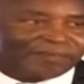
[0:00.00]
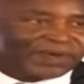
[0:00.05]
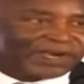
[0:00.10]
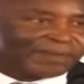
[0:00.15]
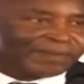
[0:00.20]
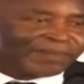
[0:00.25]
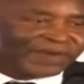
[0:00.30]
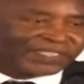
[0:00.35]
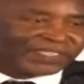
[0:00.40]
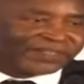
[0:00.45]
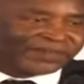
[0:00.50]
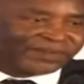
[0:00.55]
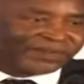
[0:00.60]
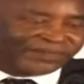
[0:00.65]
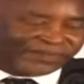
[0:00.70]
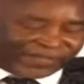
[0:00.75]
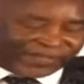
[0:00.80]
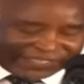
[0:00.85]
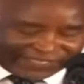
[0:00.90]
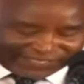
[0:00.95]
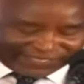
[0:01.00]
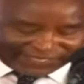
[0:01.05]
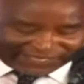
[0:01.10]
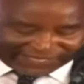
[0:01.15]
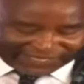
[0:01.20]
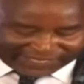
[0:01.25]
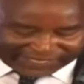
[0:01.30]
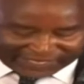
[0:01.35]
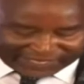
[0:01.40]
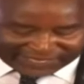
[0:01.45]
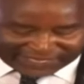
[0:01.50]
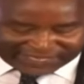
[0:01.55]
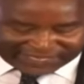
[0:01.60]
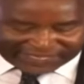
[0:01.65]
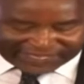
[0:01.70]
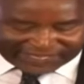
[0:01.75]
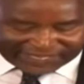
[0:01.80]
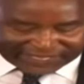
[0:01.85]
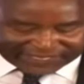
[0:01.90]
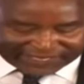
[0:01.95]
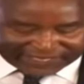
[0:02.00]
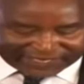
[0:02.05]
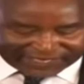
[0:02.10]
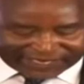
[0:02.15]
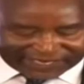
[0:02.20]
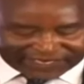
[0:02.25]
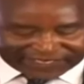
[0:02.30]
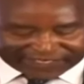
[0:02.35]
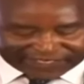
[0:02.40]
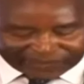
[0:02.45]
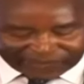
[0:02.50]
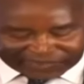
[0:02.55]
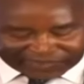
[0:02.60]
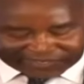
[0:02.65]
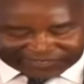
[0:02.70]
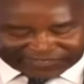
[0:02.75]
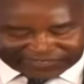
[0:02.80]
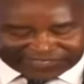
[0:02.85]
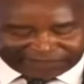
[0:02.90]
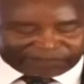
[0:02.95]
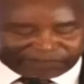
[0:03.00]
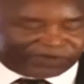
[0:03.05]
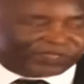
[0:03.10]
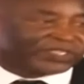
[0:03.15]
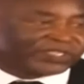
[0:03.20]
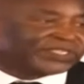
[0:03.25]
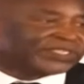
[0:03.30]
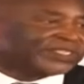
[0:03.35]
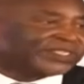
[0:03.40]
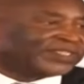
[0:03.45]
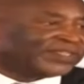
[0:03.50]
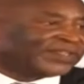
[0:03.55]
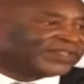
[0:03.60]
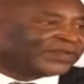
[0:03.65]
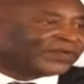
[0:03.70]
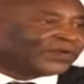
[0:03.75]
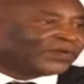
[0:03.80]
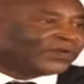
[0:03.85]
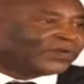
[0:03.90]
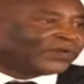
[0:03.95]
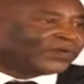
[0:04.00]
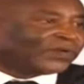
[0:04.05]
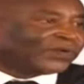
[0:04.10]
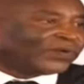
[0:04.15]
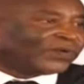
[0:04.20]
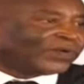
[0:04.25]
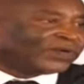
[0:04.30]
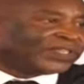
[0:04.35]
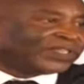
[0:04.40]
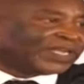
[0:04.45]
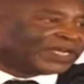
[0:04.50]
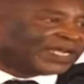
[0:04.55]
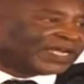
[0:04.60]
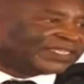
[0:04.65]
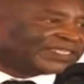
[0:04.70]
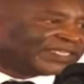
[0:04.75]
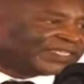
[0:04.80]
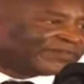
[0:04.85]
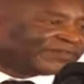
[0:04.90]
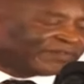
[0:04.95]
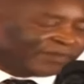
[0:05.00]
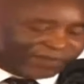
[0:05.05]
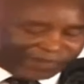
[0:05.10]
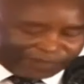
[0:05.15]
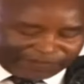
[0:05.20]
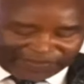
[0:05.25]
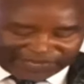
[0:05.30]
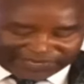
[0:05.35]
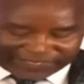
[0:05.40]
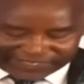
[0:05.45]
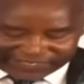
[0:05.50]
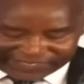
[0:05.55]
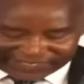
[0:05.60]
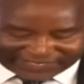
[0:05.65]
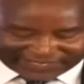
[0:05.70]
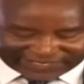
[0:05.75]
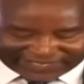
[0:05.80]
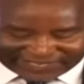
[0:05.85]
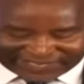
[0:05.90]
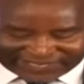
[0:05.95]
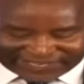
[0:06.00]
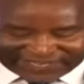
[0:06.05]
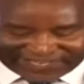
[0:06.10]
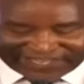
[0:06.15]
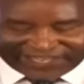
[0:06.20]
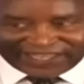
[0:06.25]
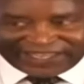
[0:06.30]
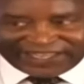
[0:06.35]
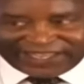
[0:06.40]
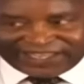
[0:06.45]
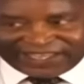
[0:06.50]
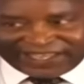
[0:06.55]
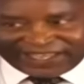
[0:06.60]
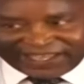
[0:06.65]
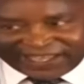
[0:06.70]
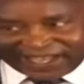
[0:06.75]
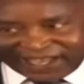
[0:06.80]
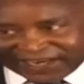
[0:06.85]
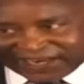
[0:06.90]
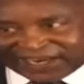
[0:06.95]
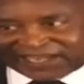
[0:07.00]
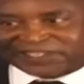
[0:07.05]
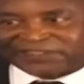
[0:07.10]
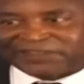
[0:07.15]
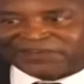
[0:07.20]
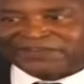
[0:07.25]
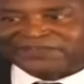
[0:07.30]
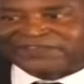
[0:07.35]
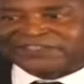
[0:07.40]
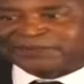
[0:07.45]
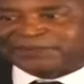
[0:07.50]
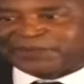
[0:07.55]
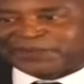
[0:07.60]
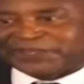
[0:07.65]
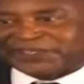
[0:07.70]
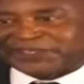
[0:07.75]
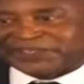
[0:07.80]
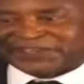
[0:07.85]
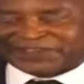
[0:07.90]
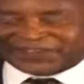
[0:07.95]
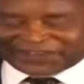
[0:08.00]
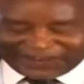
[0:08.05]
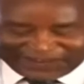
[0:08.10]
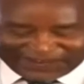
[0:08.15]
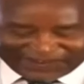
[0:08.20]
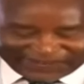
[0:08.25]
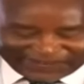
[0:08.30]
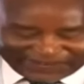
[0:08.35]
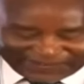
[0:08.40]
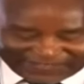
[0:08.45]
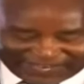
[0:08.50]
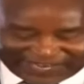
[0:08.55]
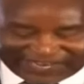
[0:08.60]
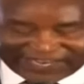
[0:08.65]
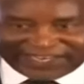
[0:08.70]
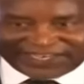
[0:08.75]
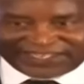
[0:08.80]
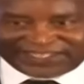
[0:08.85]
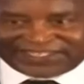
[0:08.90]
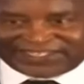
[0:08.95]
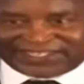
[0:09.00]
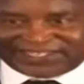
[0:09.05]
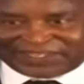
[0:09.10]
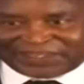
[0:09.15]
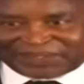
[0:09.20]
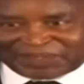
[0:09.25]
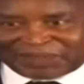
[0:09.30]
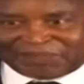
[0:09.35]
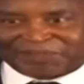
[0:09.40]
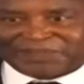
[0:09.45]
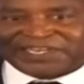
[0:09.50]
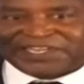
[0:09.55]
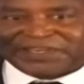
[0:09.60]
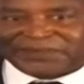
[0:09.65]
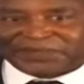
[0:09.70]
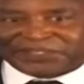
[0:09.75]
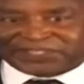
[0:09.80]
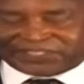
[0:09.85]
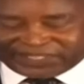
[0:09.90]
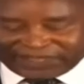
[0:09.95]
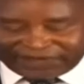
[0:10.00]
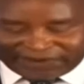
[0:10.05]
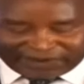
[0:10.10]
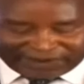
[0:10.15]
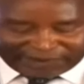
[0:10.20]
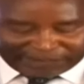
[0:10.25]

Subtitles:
But I must confess that it is mostly the boys who got the lashes from the belt. He had a soft spot for the ladies, but he would still